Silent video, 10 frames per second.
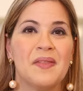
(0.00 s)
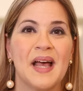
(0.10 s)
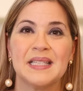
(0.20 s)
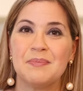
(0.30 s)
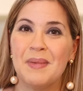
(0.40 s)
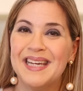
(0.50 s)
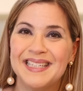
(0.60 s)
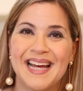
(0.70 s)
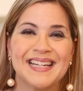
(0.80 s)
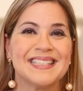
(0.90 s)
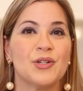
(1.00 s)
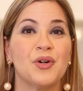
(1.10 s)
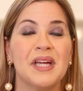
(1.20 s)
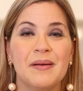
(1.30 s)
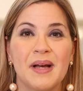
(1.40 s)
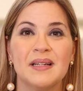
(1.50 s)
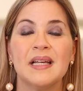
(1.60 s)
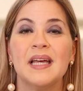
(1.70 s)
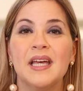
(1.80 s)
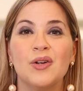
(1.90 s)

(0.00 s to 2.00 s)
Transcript: that's many texts or emails